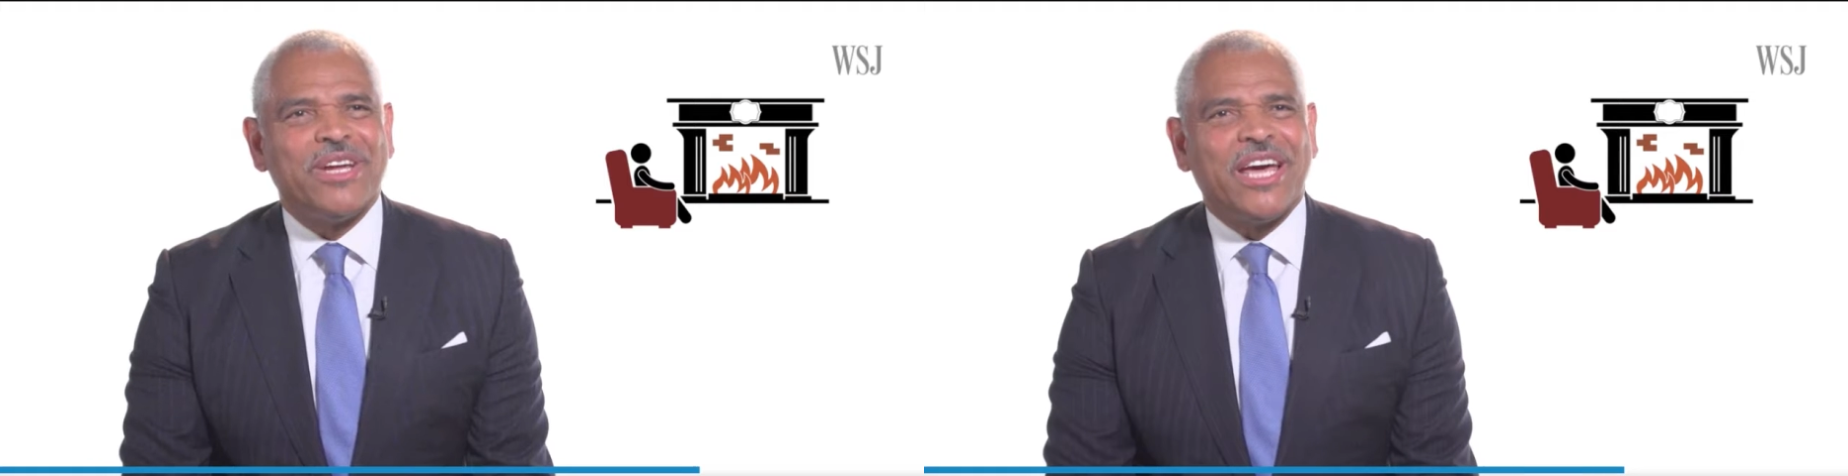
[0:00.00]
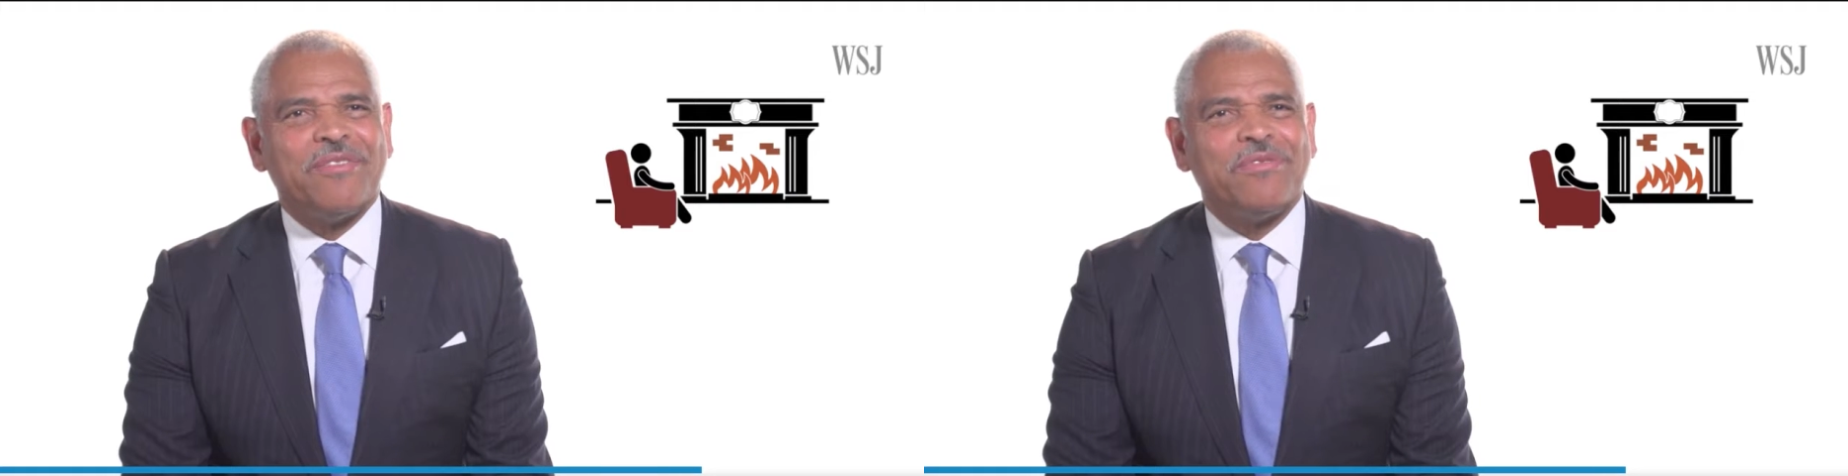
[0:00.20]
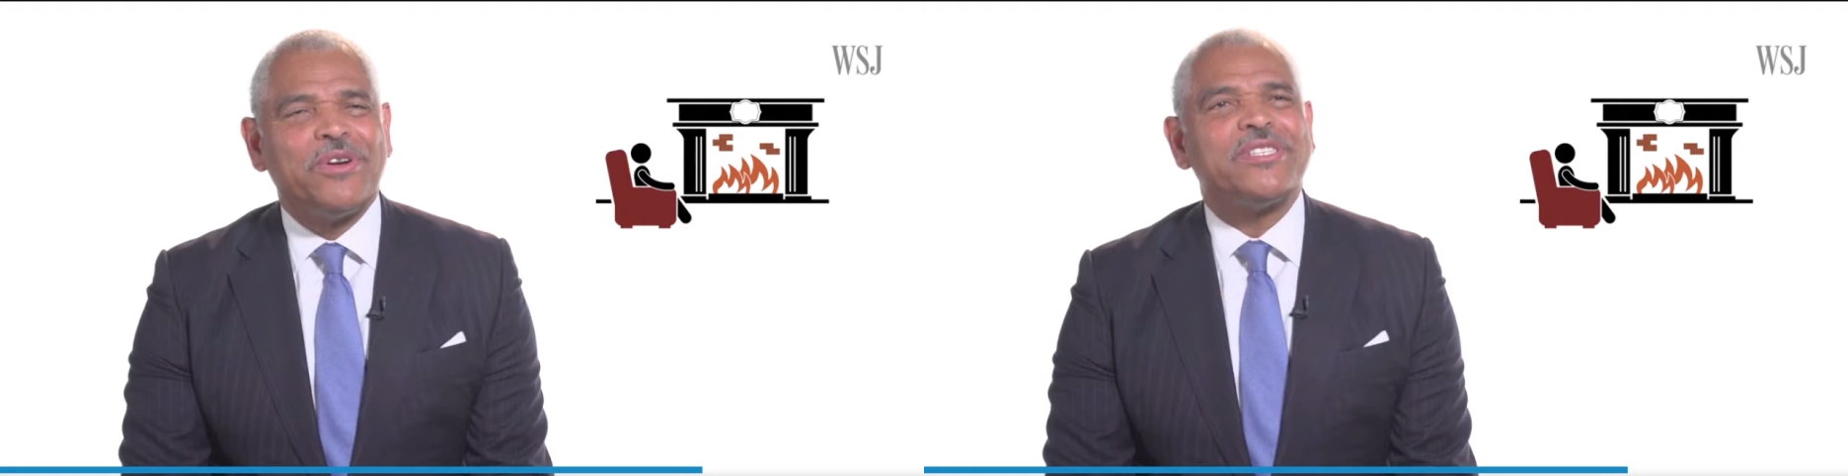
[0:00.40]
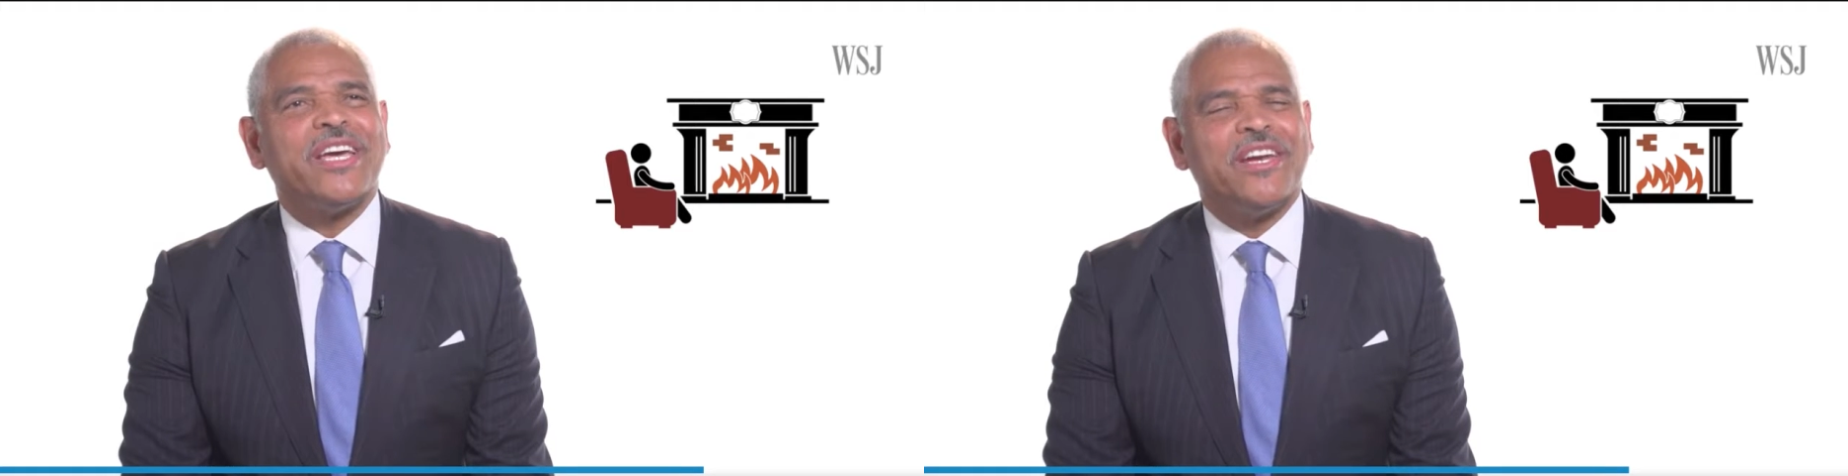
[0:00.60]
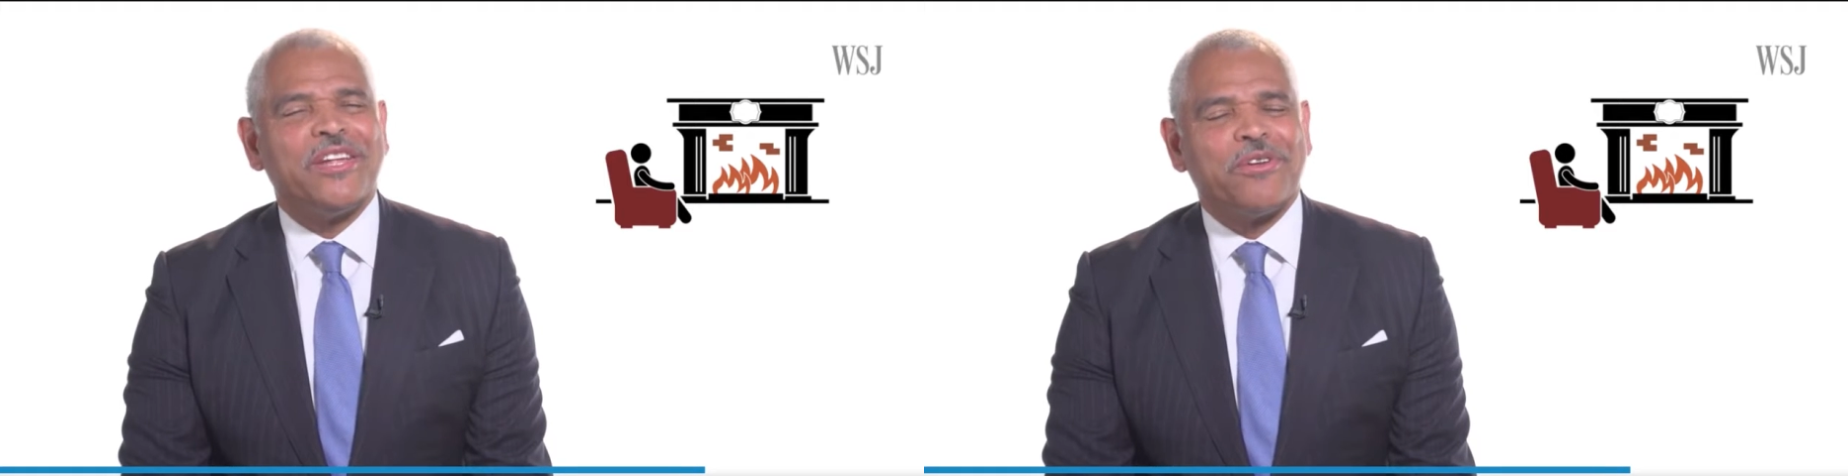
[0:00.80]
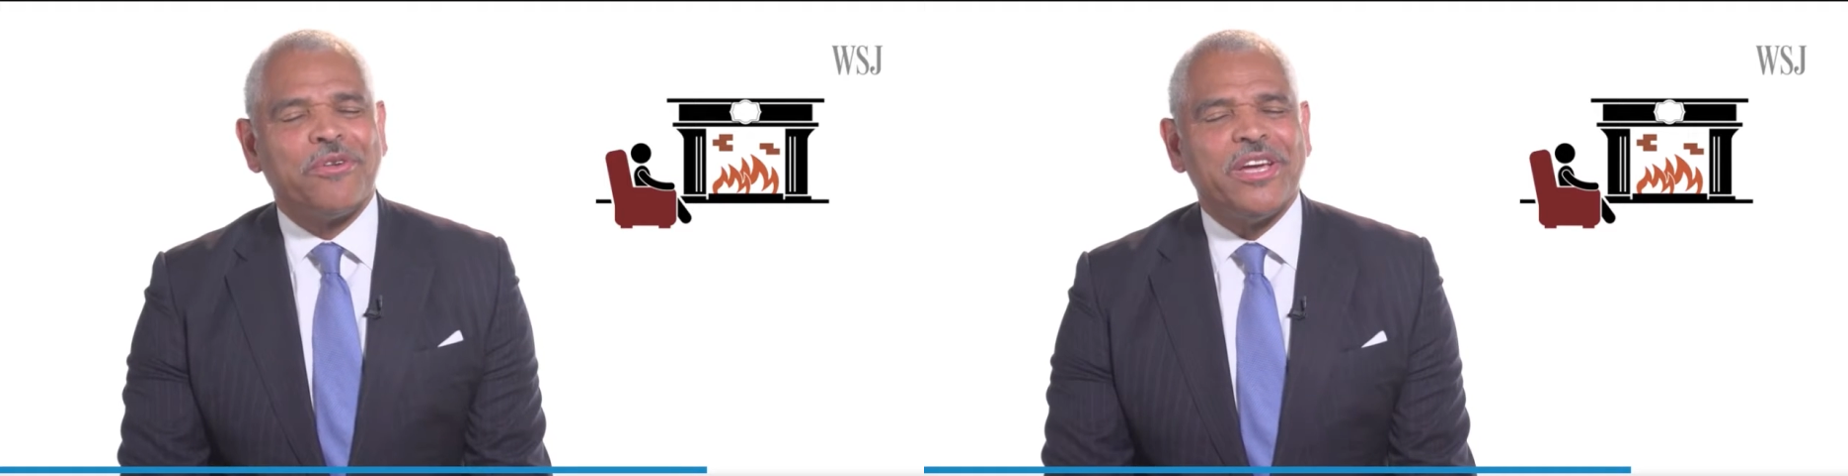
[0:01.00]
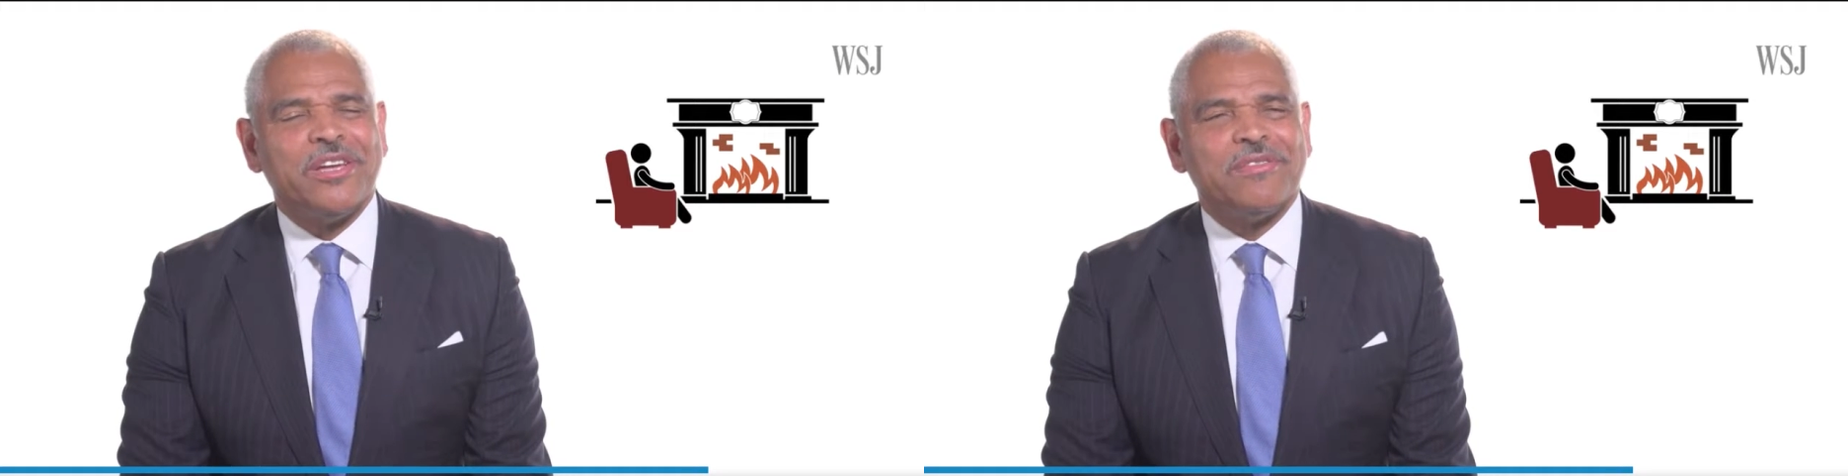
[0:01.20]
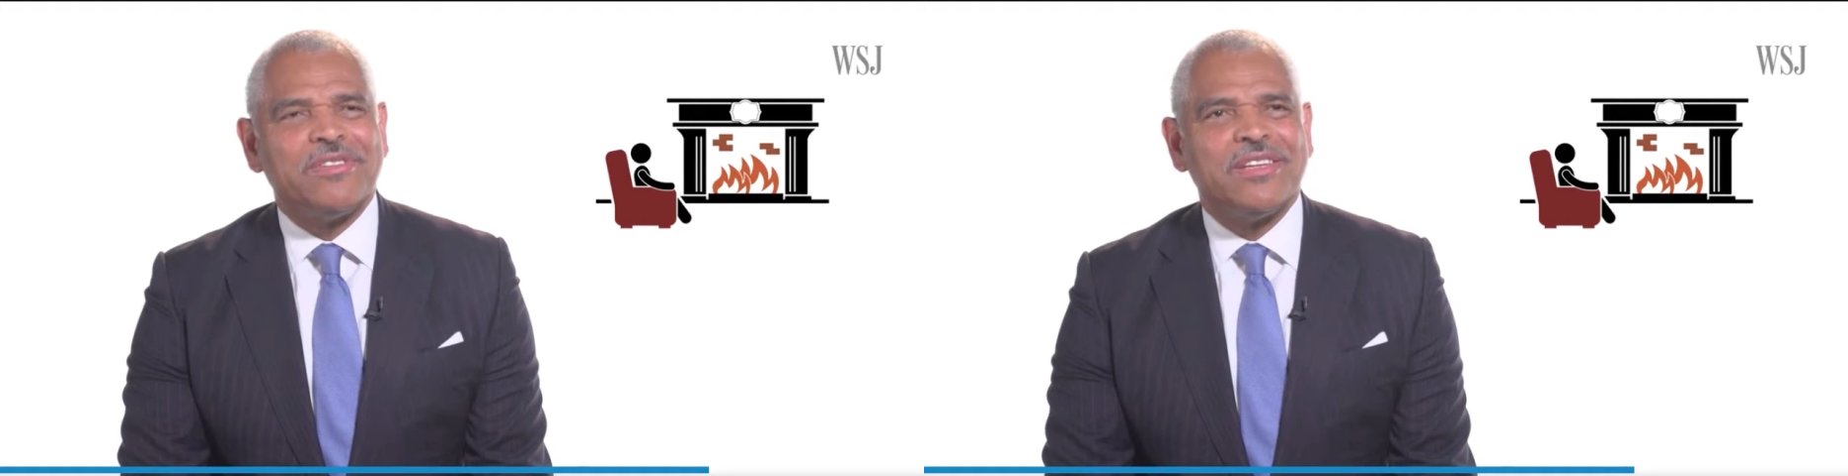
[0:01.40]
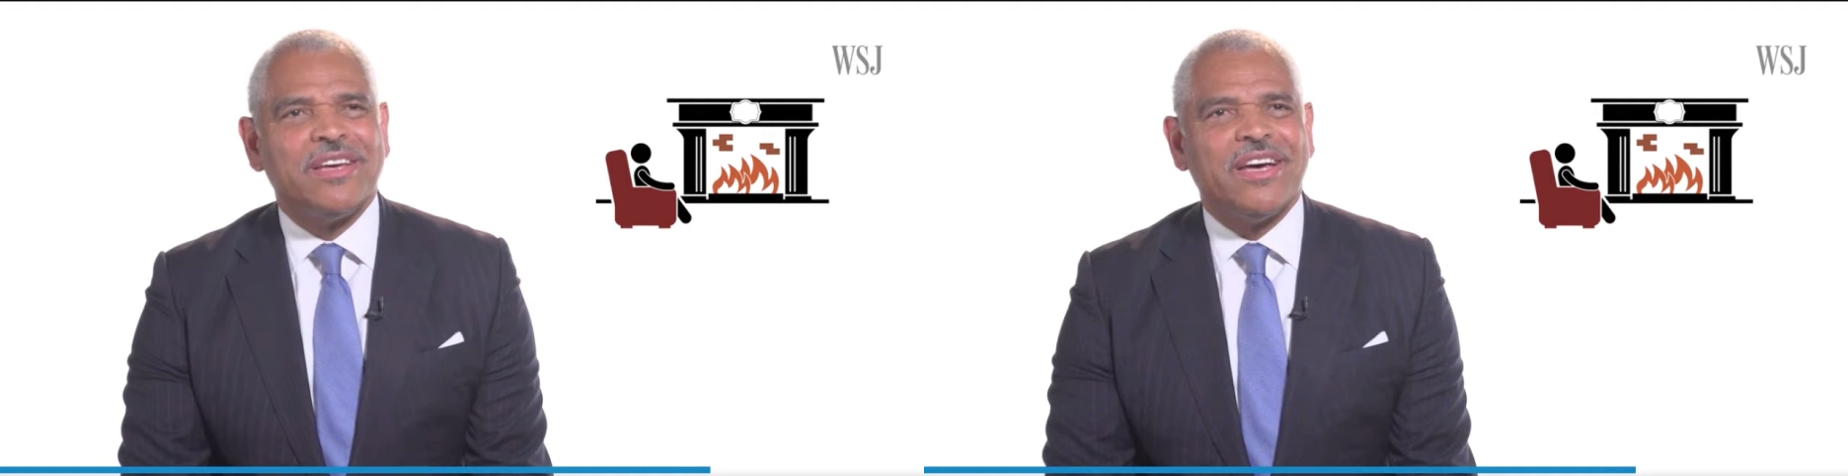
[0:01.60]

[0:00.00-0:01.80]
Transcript: when I first had it engraved,